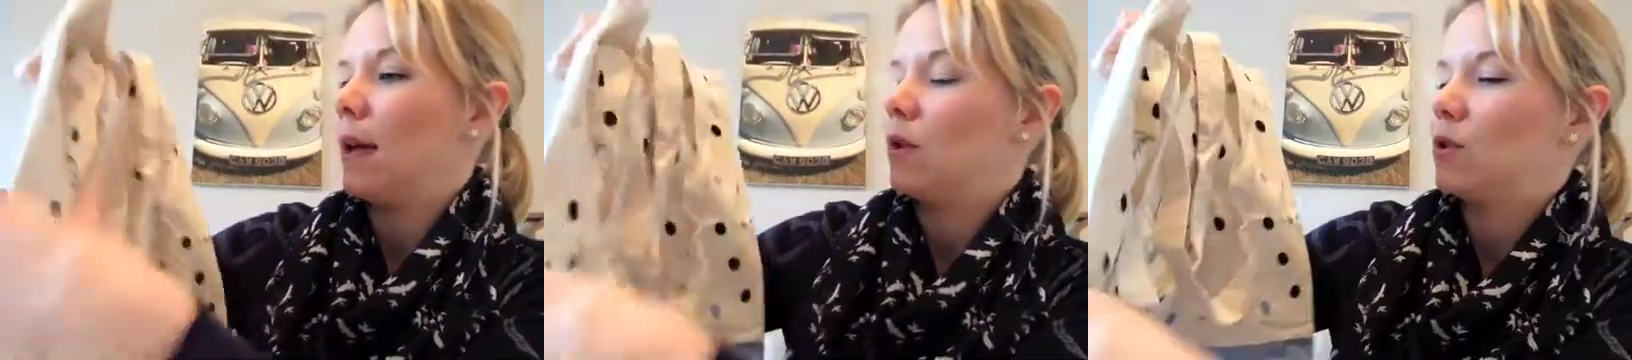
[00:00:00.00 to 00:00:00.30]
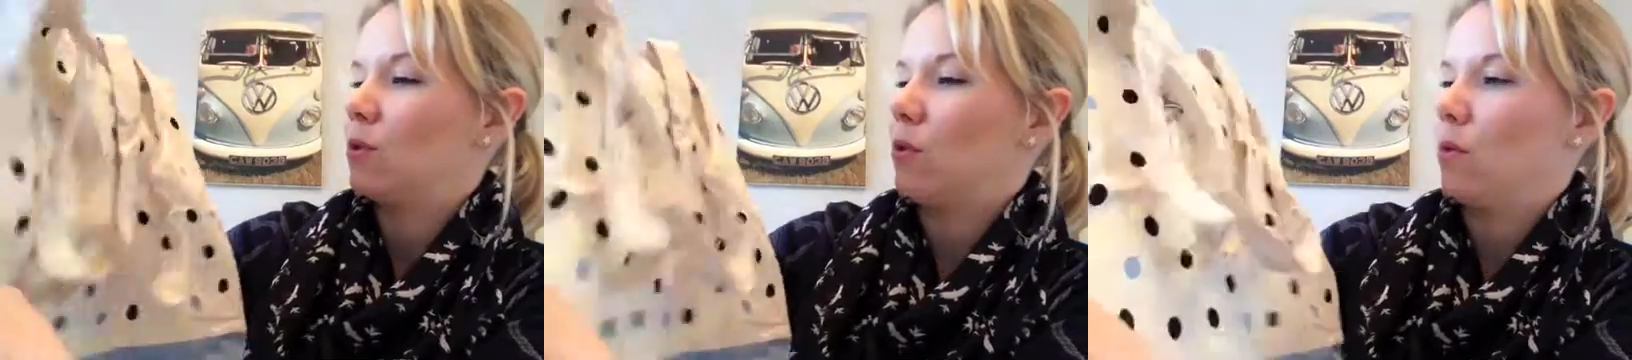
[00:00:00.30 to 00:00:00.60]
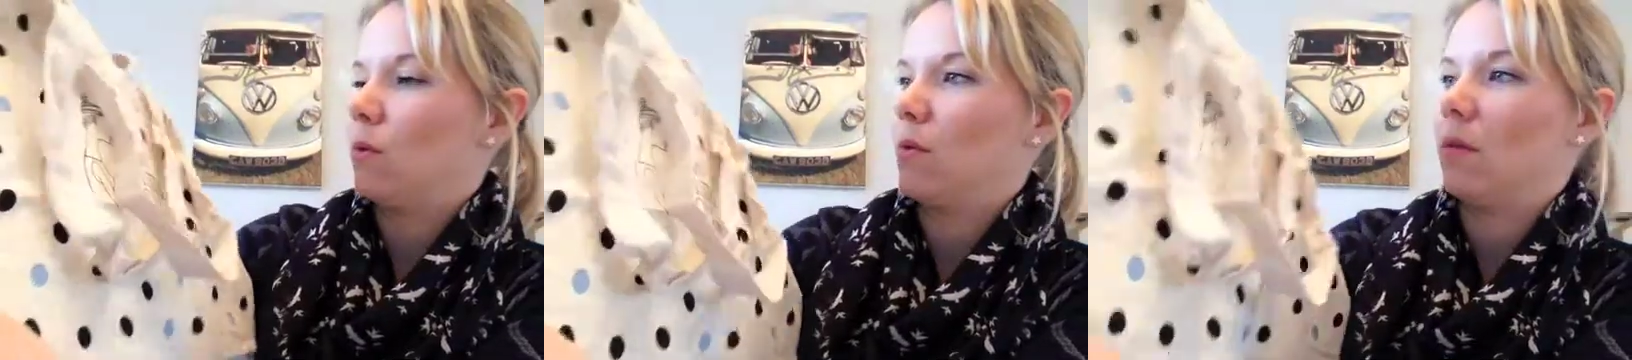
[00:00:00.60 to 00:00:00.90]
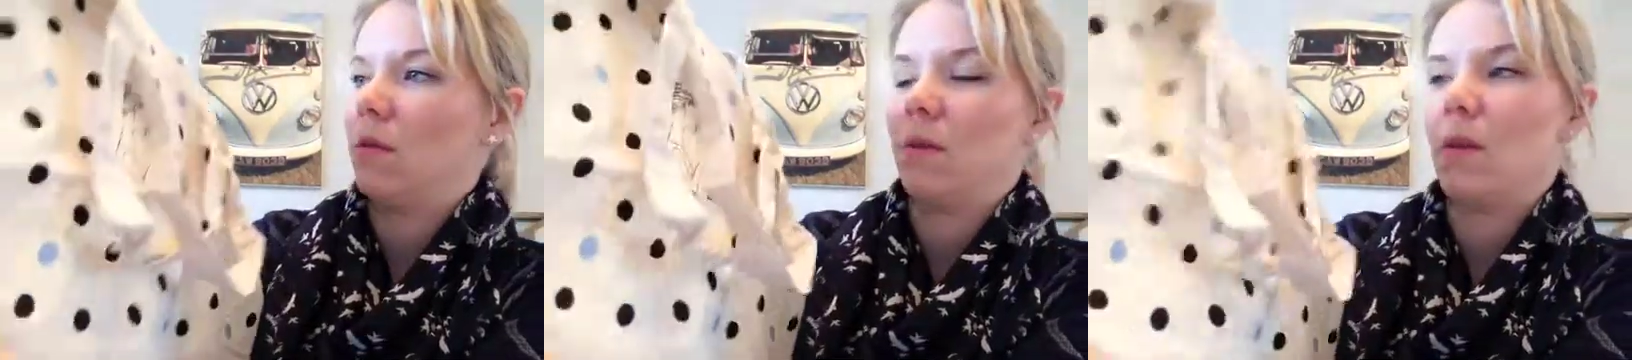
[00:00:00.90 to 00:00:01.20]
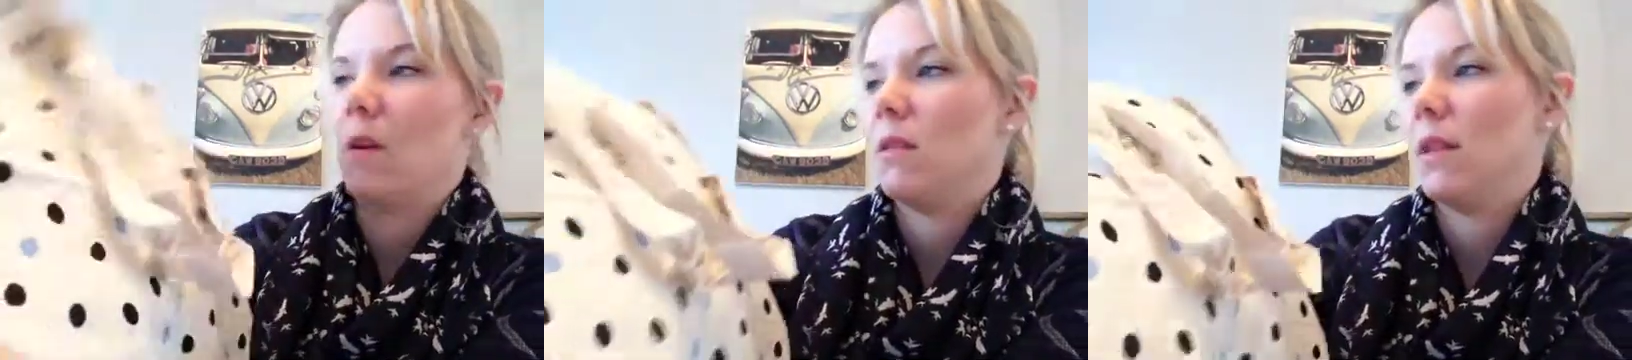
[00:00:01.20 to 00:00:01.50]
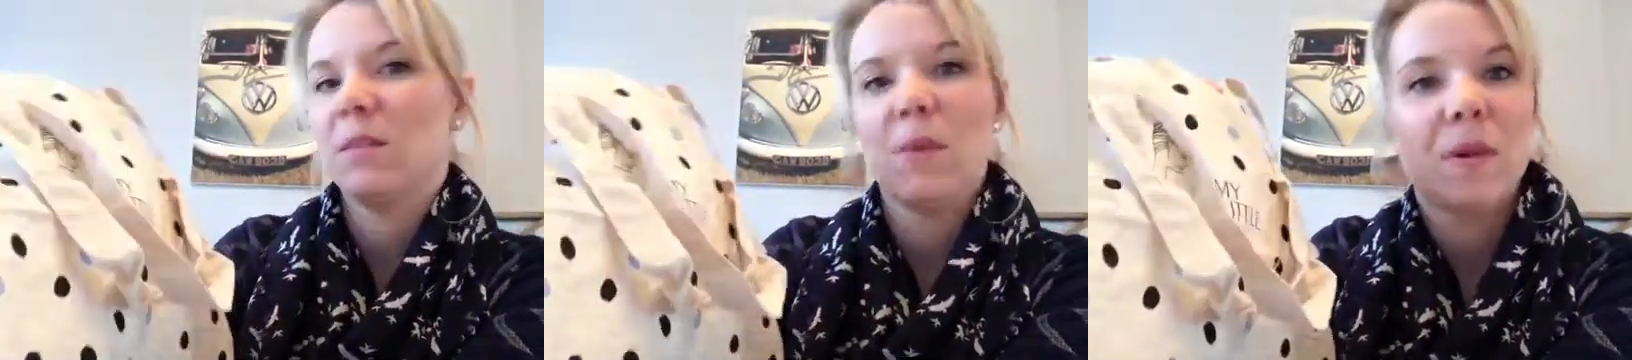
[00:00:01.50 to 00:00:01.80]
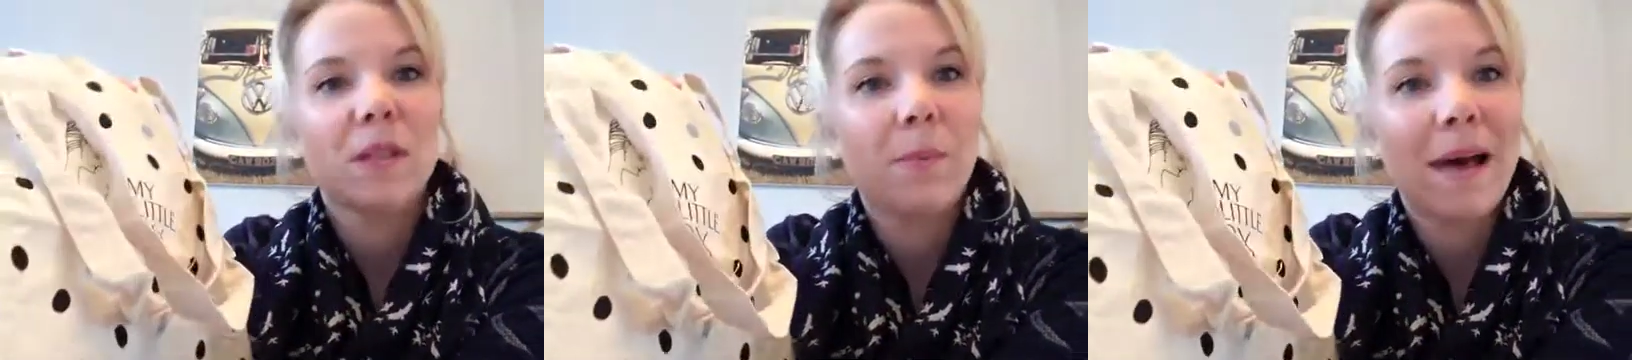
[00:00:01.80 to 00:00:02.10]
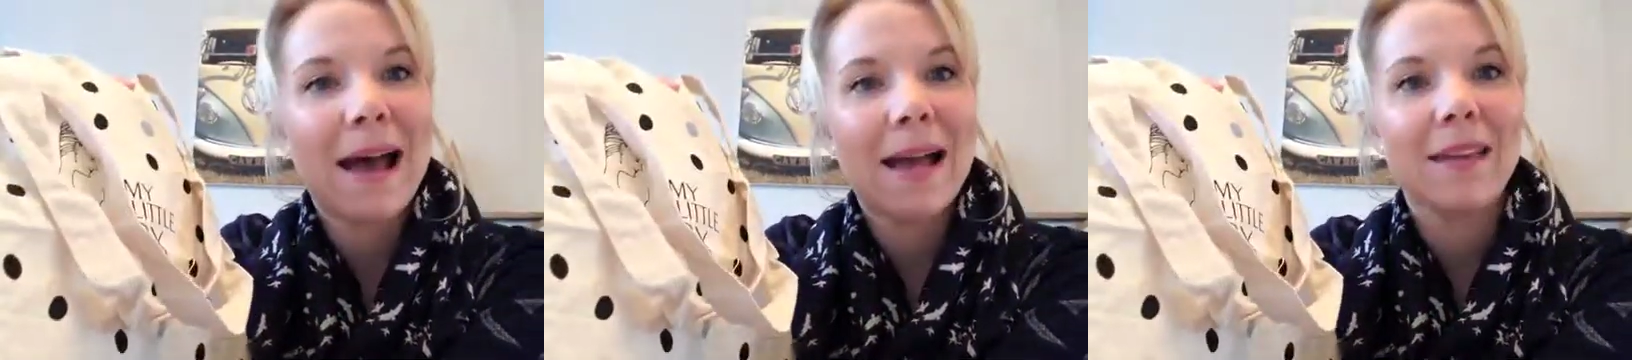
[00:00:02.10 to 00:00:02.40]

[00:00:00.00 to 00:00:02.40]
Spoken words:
So this month is a bag.